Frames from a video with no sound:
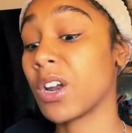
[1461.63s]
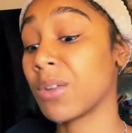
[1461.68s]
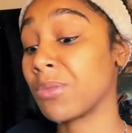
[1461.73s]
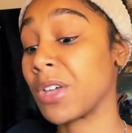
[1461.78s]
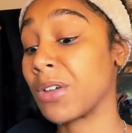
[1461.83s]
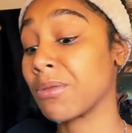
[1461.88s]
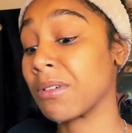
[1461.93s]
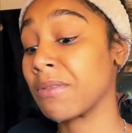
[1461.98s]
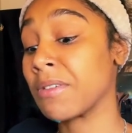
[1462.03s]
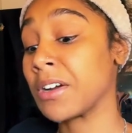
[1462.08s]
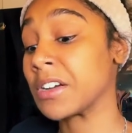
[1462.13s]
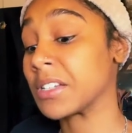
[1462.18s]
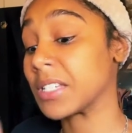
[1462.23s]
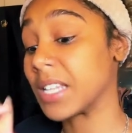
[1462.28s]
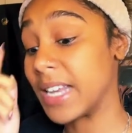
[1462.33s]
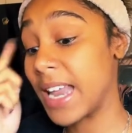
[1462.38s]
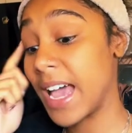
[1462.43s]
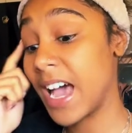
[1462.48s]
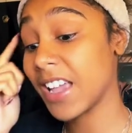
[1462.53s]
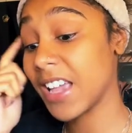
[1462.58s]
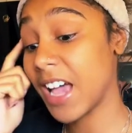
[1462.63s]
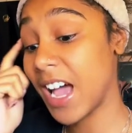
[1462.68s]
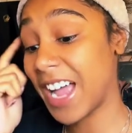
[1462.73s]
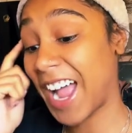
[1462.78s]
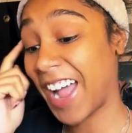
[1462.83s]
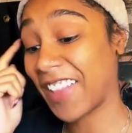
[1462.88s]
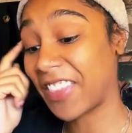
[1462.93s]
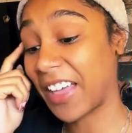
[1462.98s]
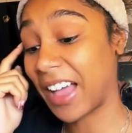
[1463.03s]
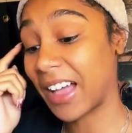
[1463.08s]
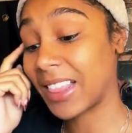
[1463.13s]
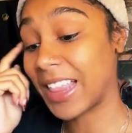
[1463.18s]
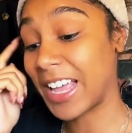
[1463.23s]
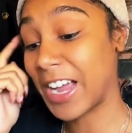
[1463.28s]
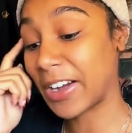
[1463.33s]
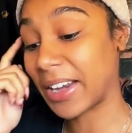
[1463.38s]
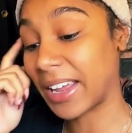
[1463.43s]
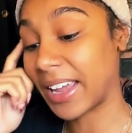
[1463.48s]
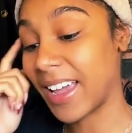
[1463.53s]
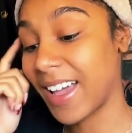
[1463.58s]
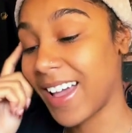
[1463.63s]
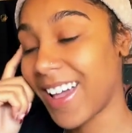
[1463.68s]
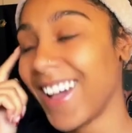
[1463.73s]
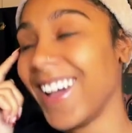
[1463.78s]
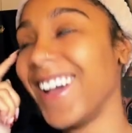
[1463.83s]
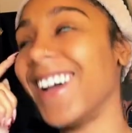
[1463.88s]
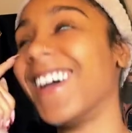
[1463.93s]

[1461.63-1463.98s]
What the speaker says: want to be in reverse. Now y'all got that clarity.